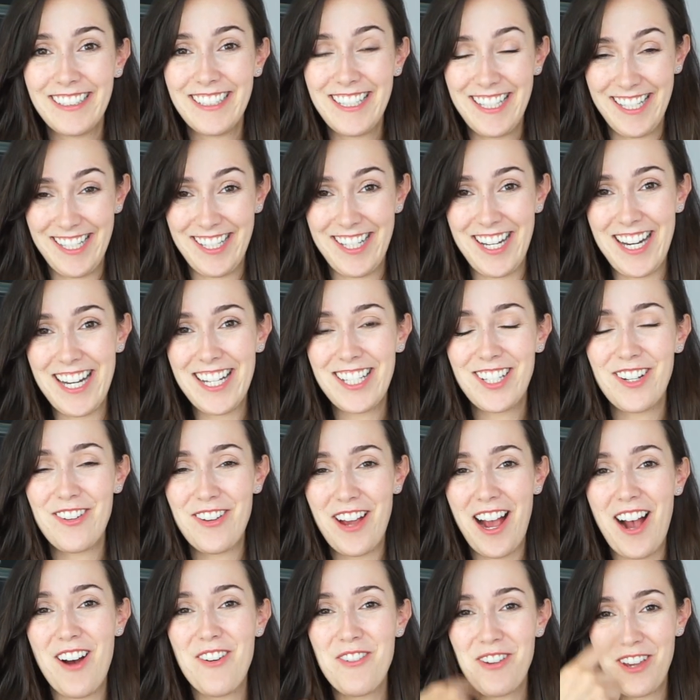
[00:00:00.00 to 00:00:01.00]
See, so
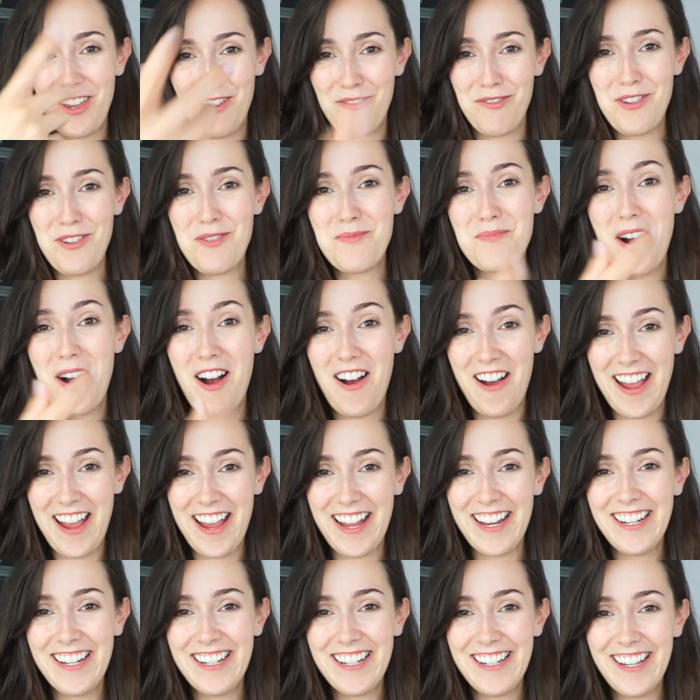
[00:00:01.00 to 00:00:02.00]
I'll give you
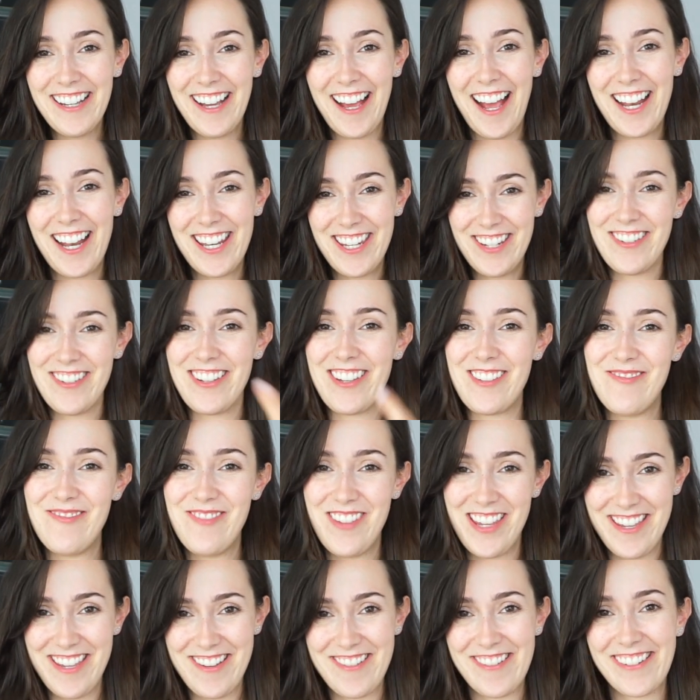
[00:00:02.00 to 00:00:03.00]
mine and you give
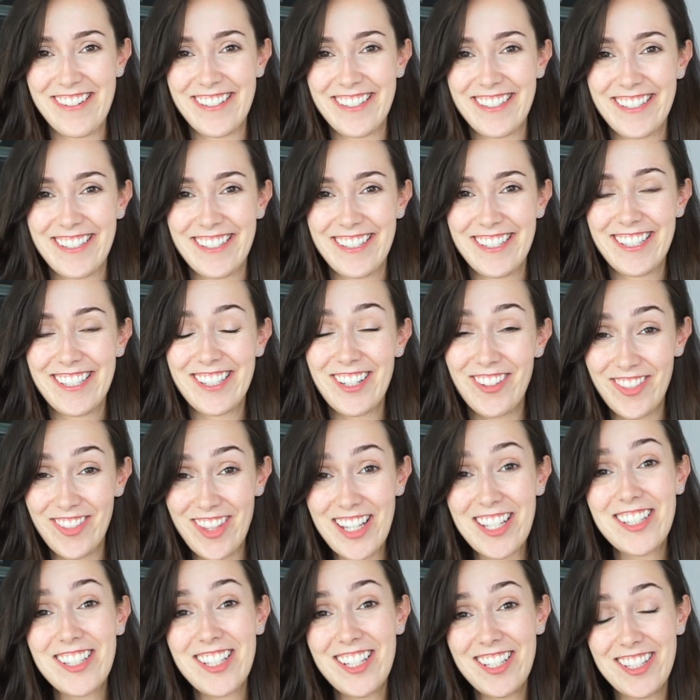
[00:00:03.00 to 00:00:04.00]
me yours. So
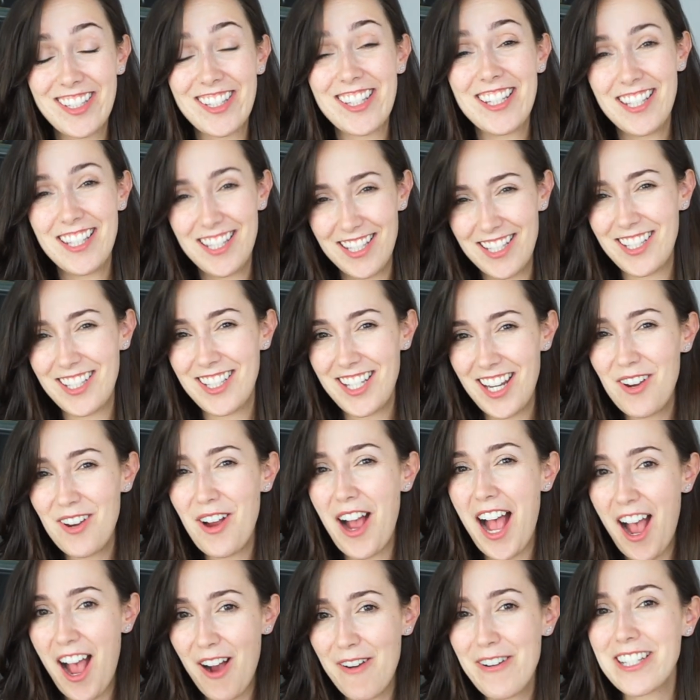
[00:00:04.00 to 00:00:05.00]
this is, see
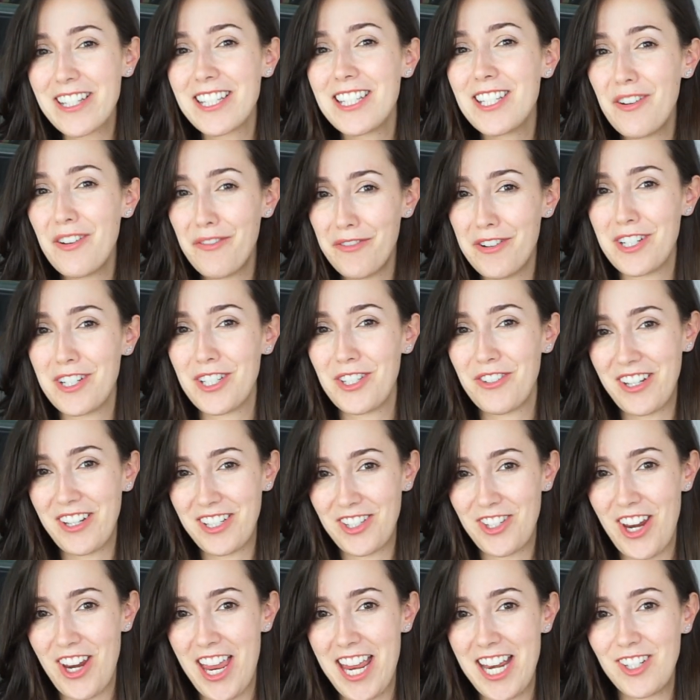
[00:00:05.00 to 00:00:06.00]
how it's different to
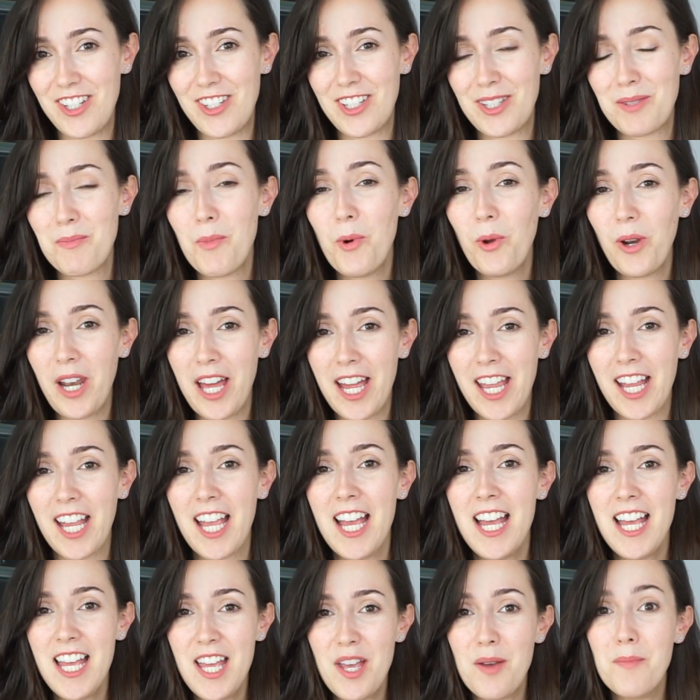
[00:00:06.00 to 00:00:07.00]
exchange. It's more like
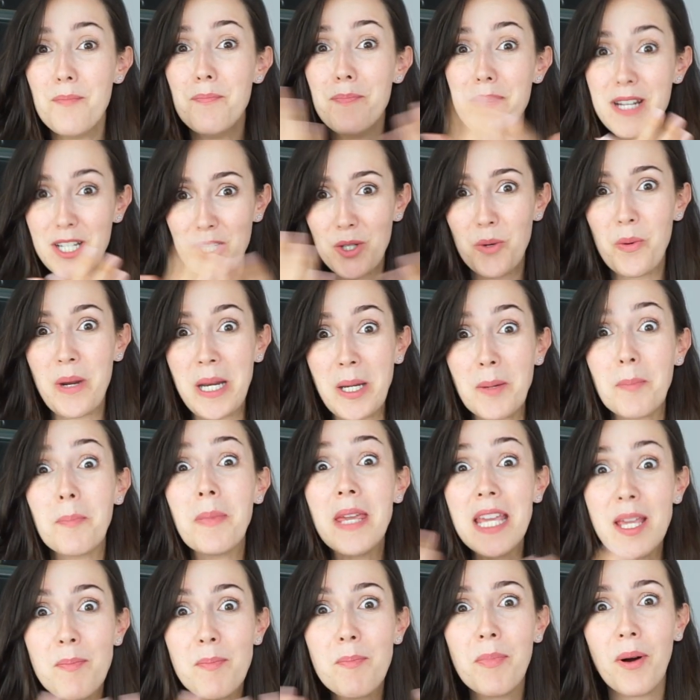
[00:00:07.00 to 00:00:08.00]
between
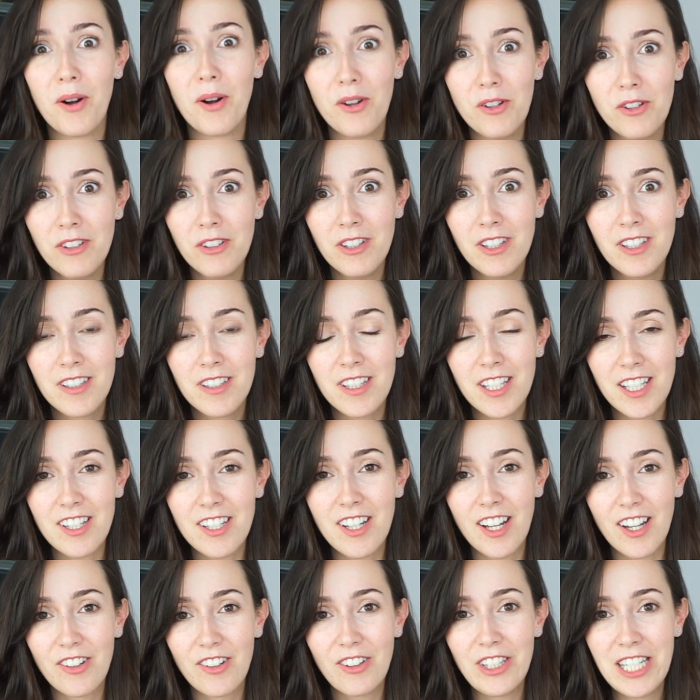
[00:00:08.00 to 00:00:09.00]
people, you
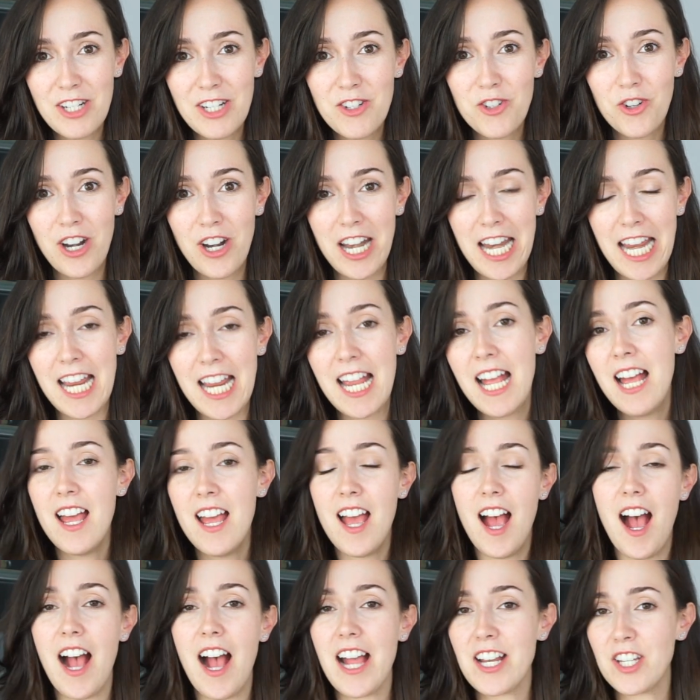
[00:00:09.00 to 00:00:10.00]
know, literally,
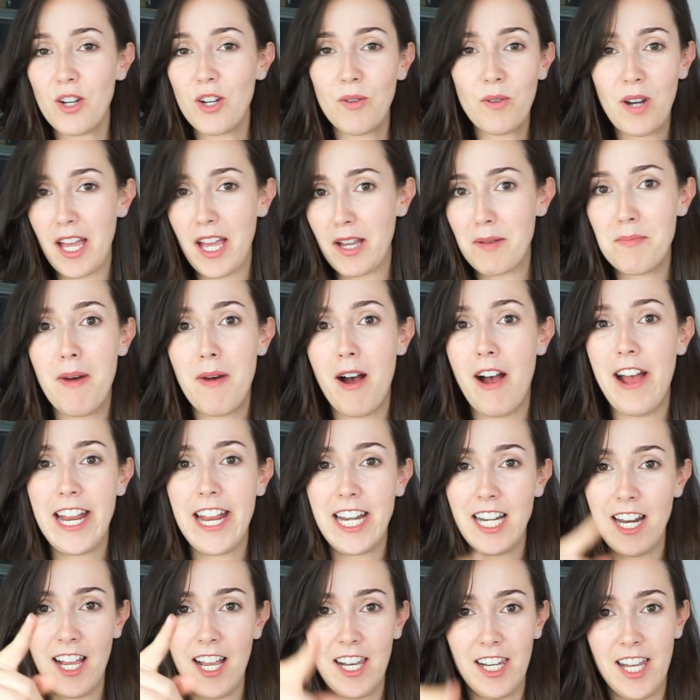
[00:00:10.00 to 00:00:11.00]
I don't like
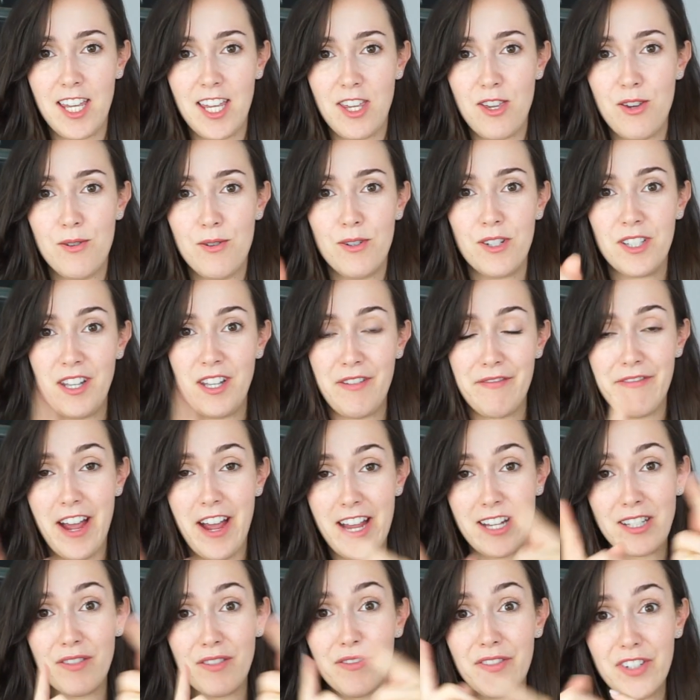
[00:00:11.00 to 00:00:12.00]
mine, I like yours, and
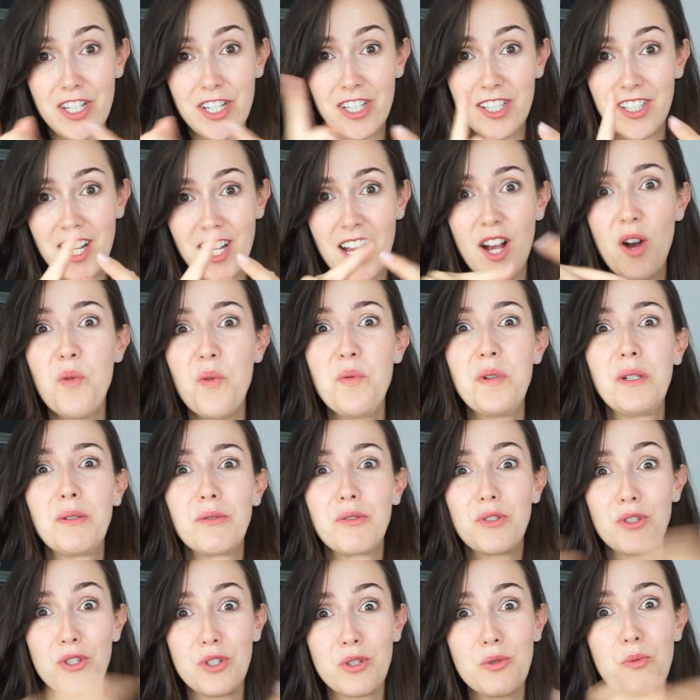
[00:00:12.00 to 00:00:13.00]
vice versa, we'll
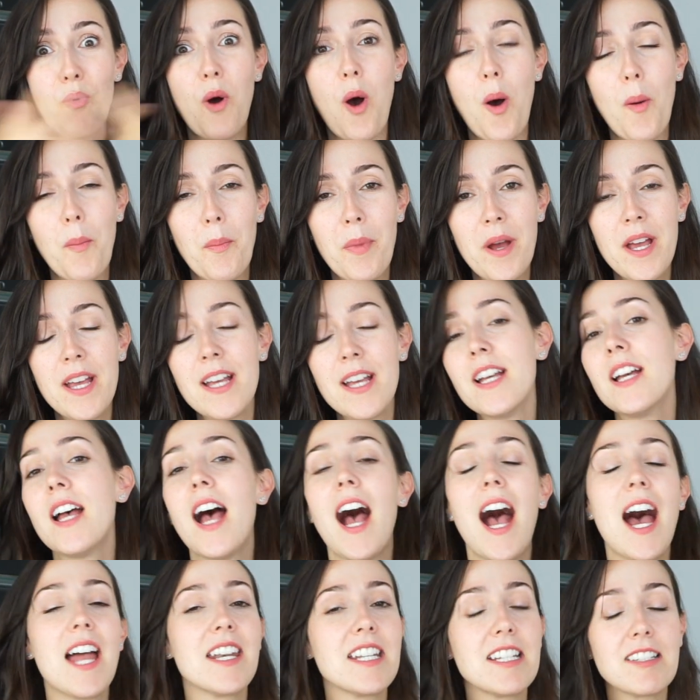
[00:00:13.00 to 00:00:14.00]
swap.
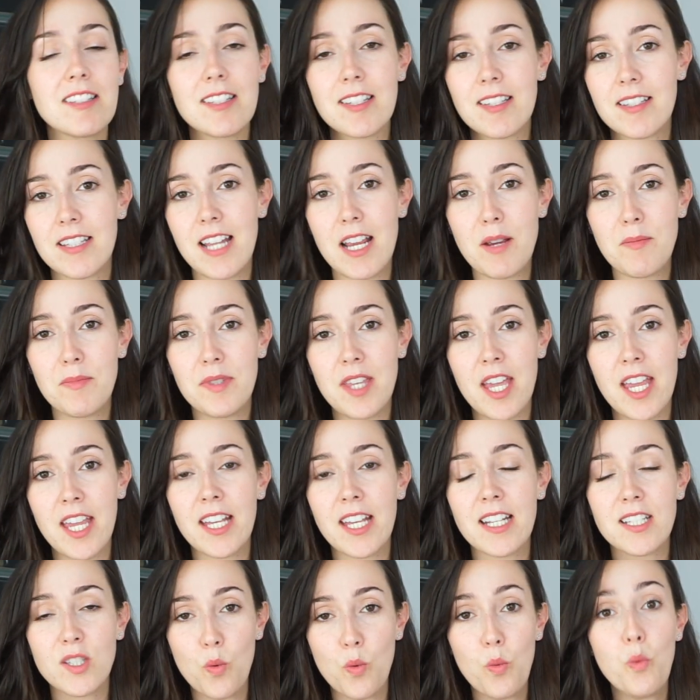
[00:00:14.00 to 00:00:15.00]
And it's the same thing
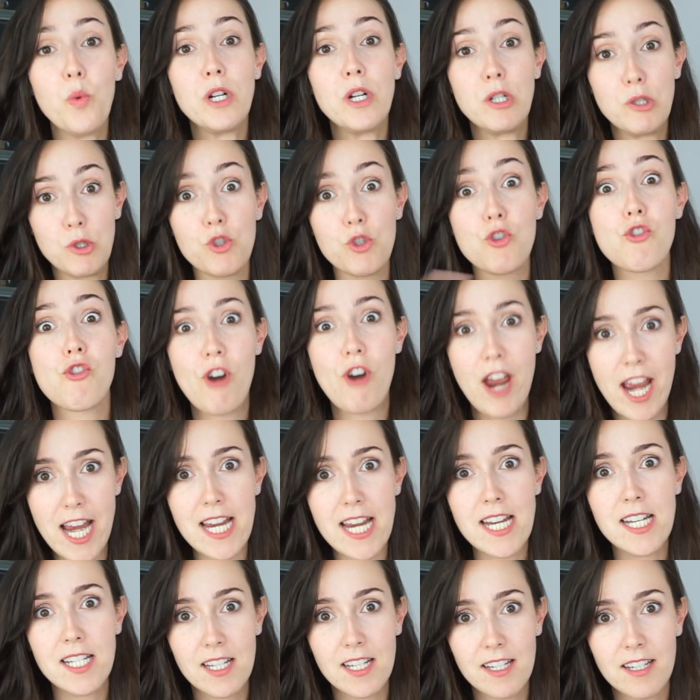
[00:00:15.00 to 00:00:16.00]
as we'll
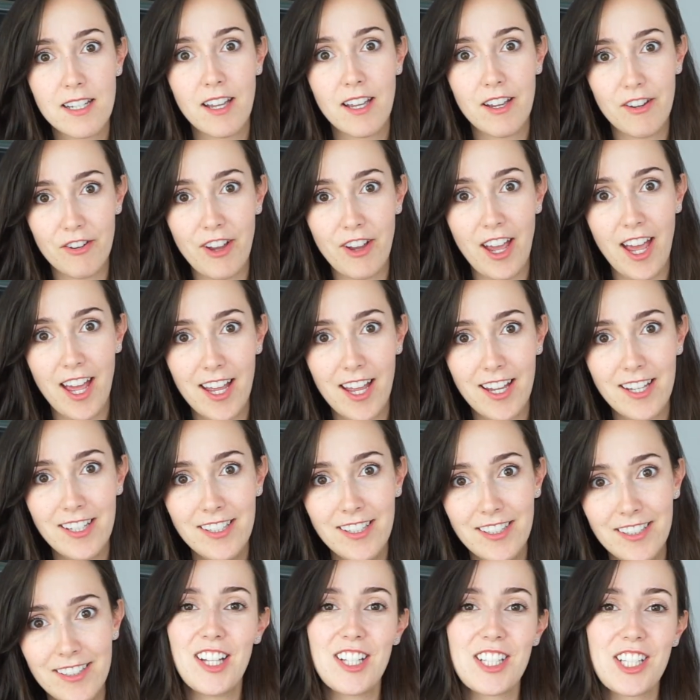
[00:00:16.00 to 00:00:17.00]
trade,
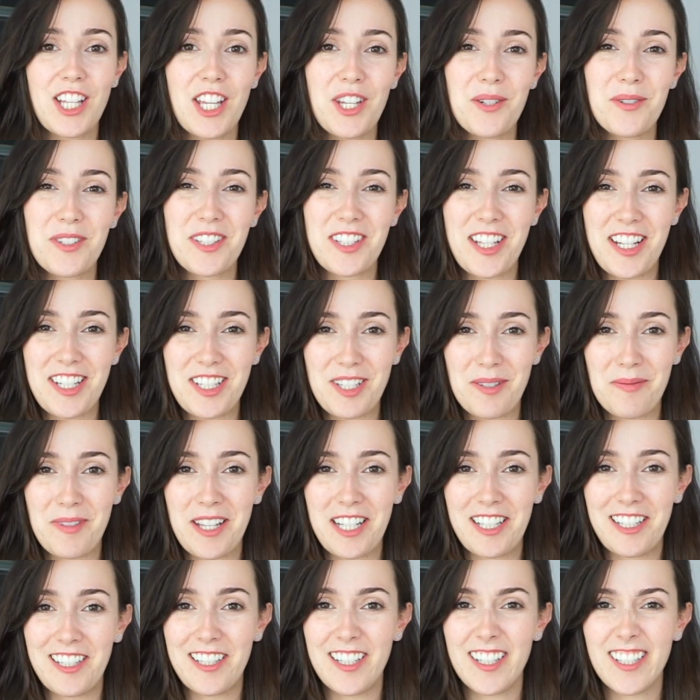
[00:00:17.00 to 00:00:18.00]
okay? So you would say
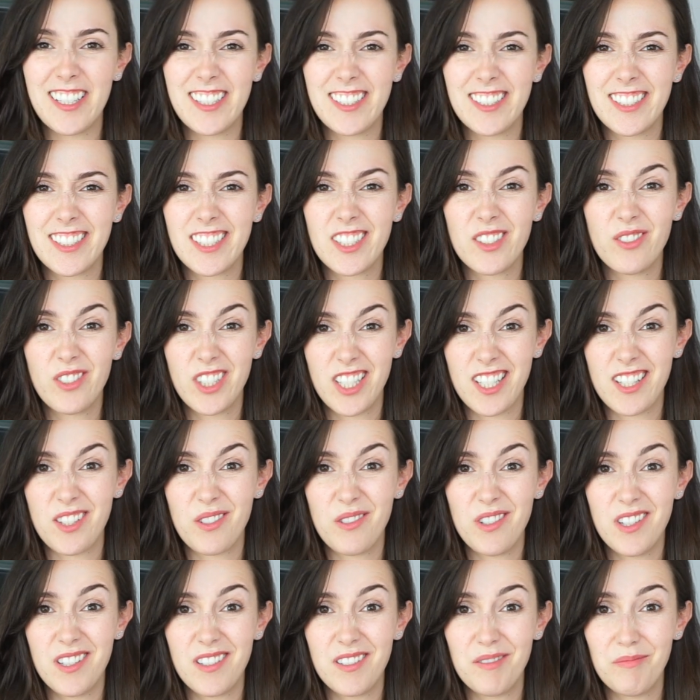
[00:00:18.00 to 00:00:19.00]
something like, wanna
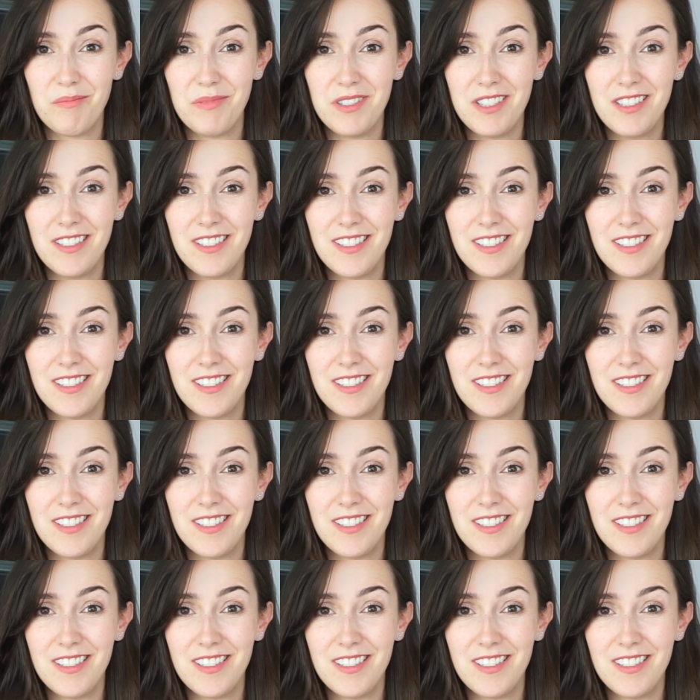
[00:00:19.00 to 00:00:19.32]
swap?